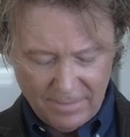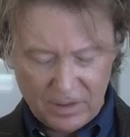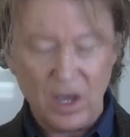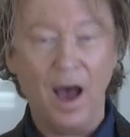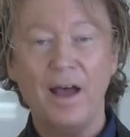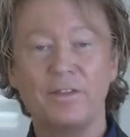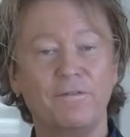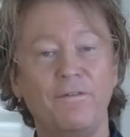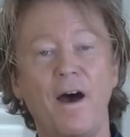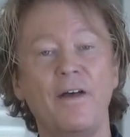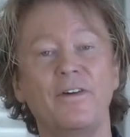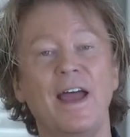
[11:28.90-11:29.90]
God the
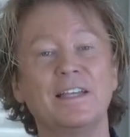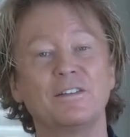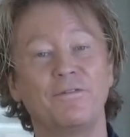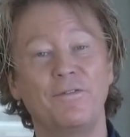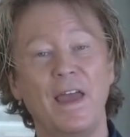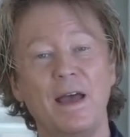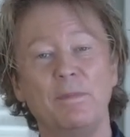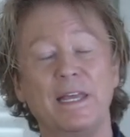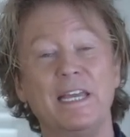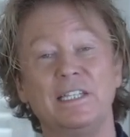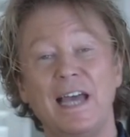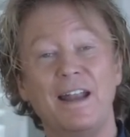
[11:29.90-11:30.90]
Father has a family.
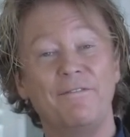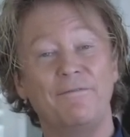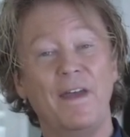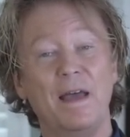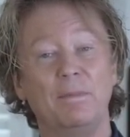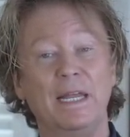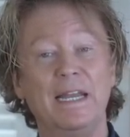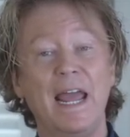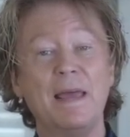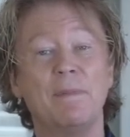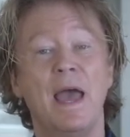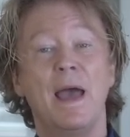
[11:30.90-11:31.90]
He's got a family
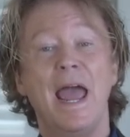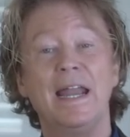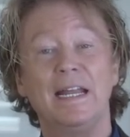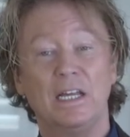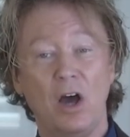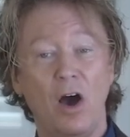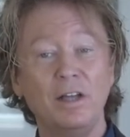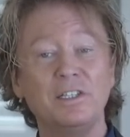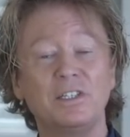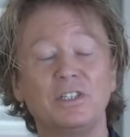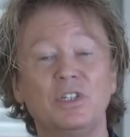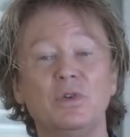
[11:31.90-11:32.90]
name, and it
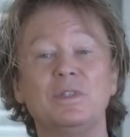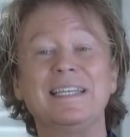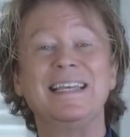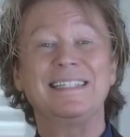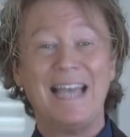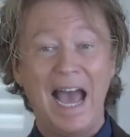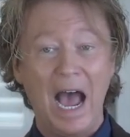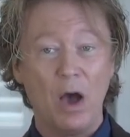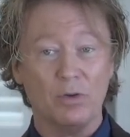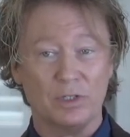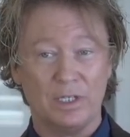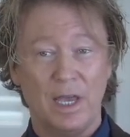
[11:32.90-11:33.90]
constitutes His
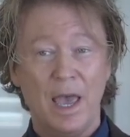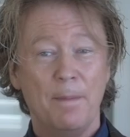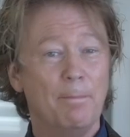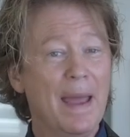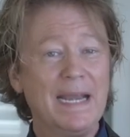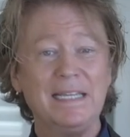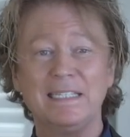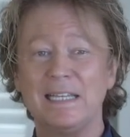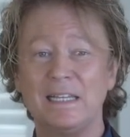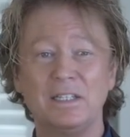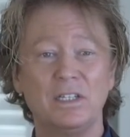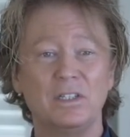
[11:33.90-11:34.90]
house. Many
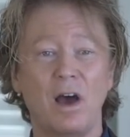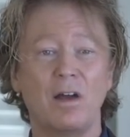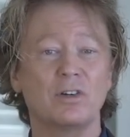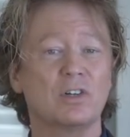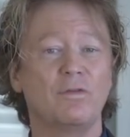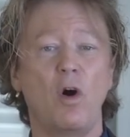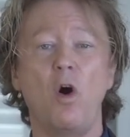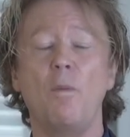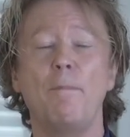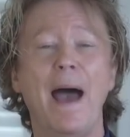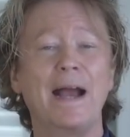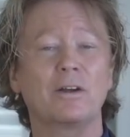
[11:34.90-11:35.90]
sons and daughters of all
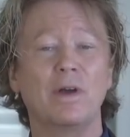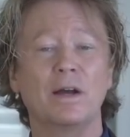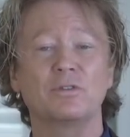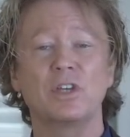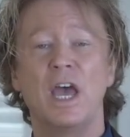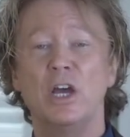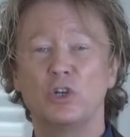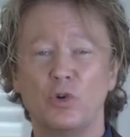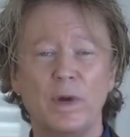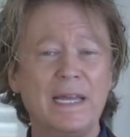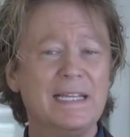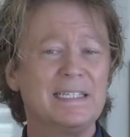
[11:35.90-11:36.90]
backgrounds,
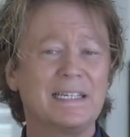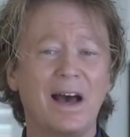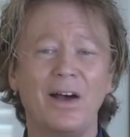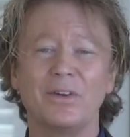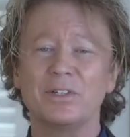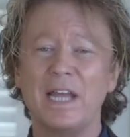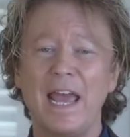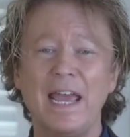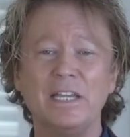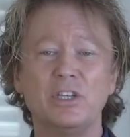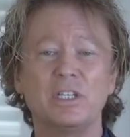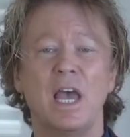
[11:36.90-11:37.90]
creeds, colors,
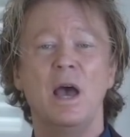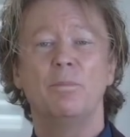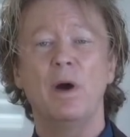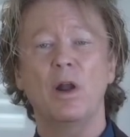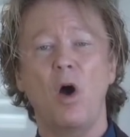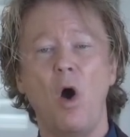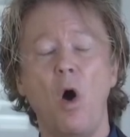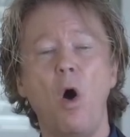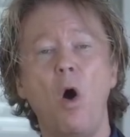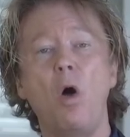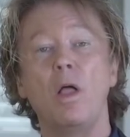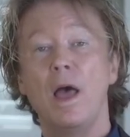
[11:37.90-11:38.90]
ages, but
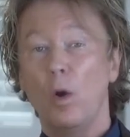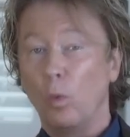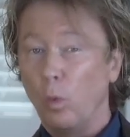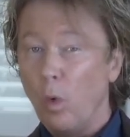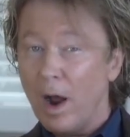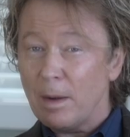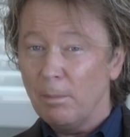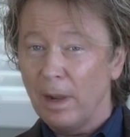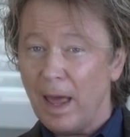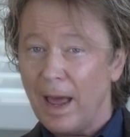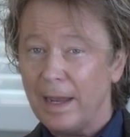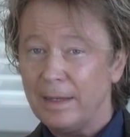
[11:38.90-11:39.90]
all one
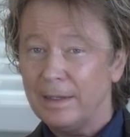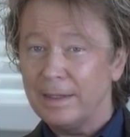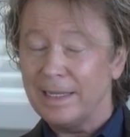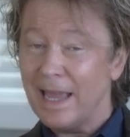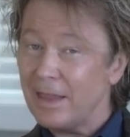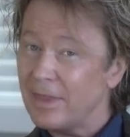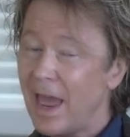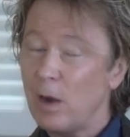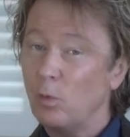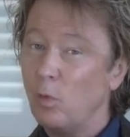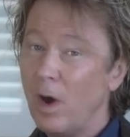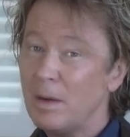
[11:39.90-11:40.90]
blood. Get
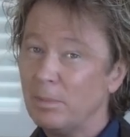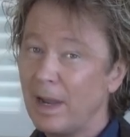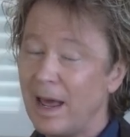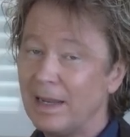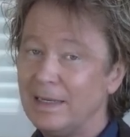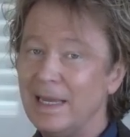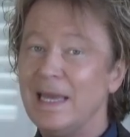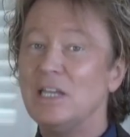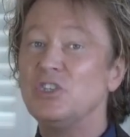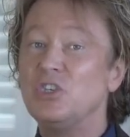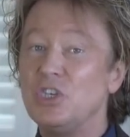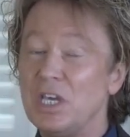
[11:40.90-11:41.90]
that one blood,
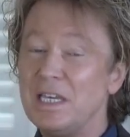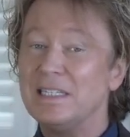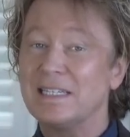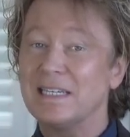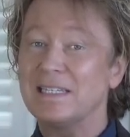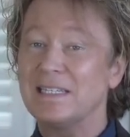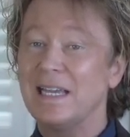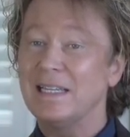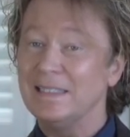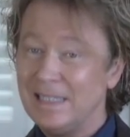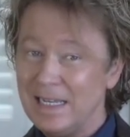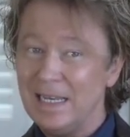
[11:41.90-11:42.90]
Jesus
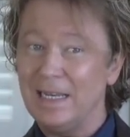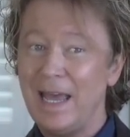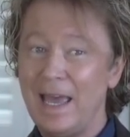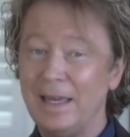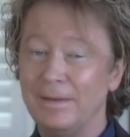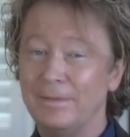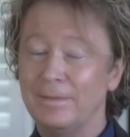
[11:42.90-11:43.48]
DNA.